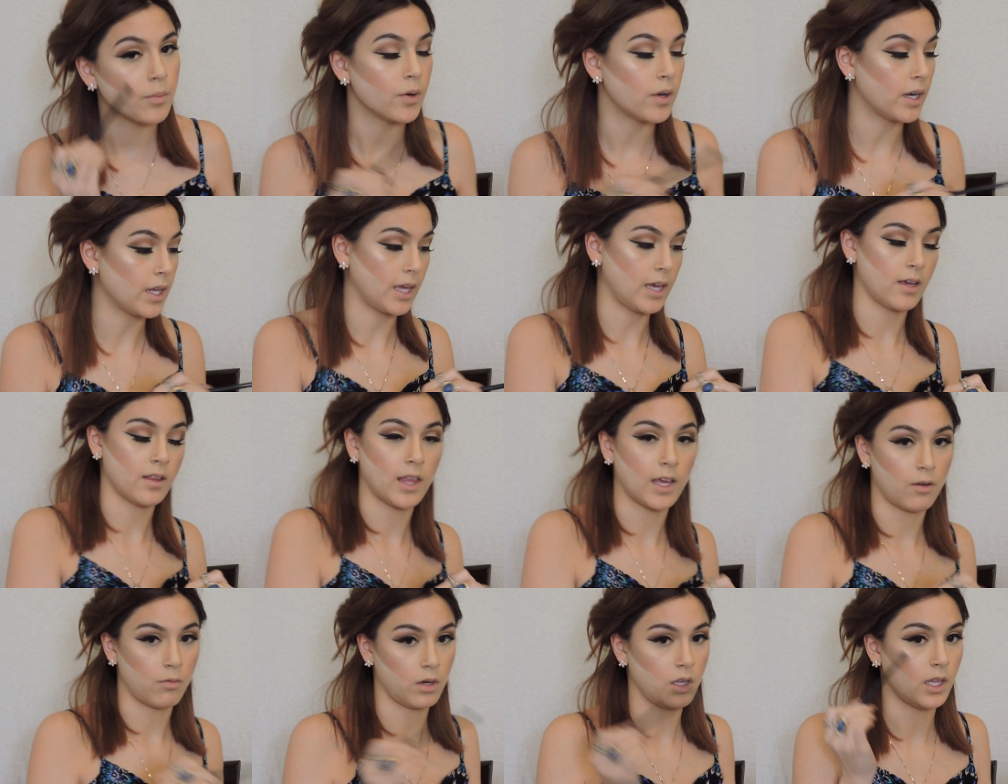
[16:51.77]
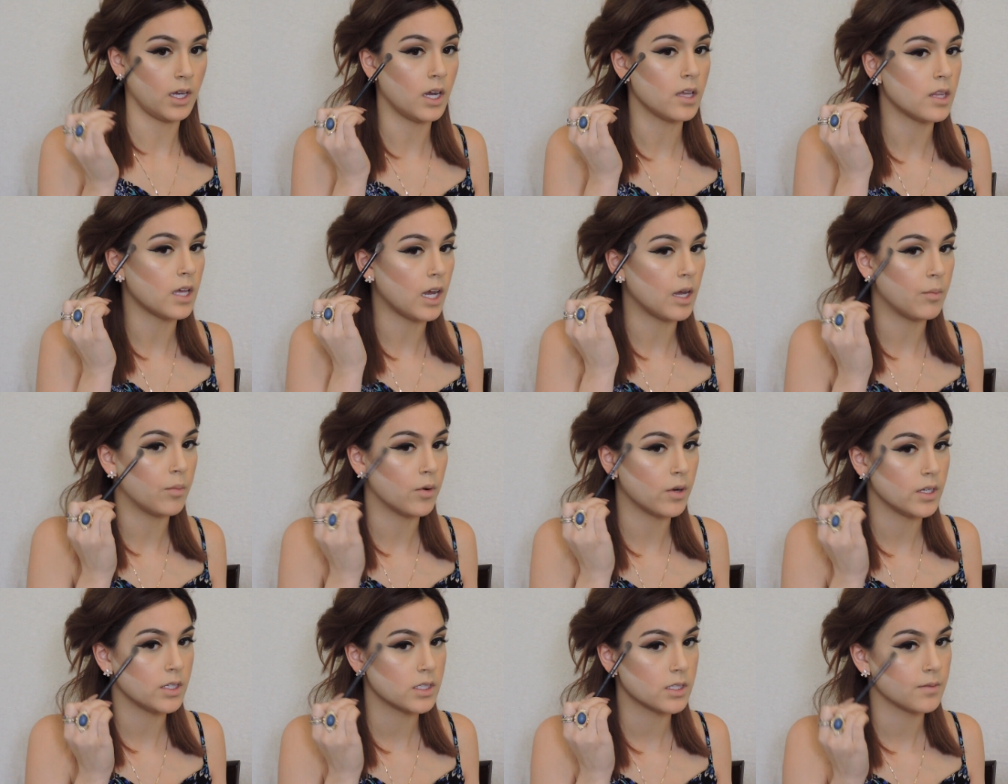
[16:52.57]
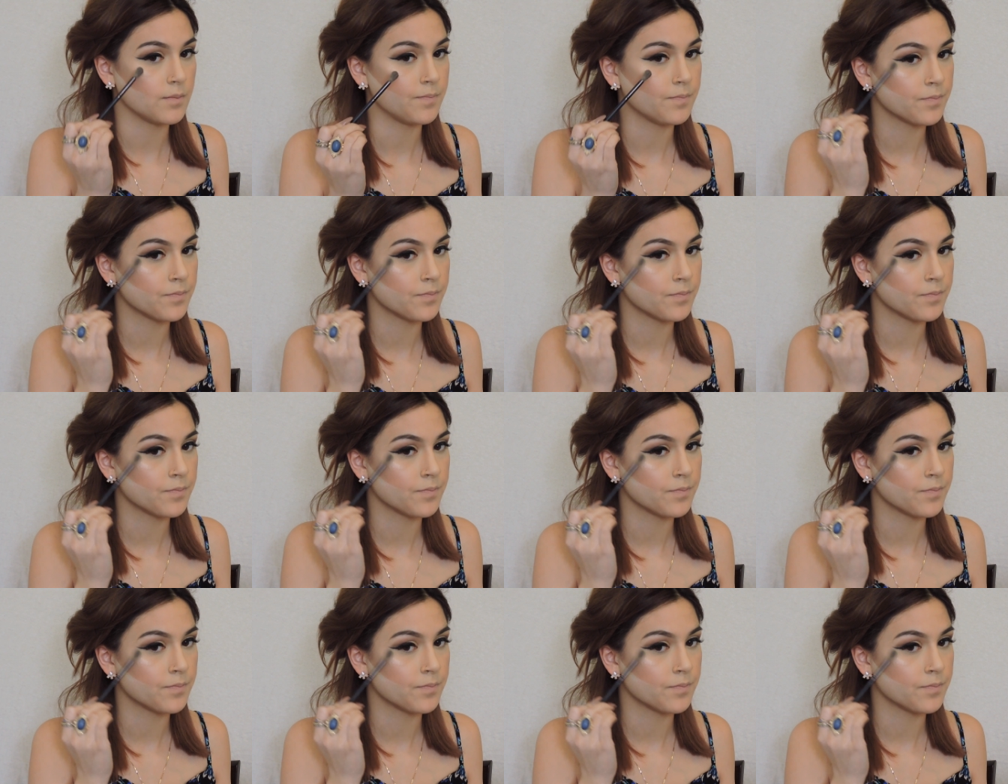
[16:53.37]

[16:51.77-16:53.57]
putting it like really on the high points.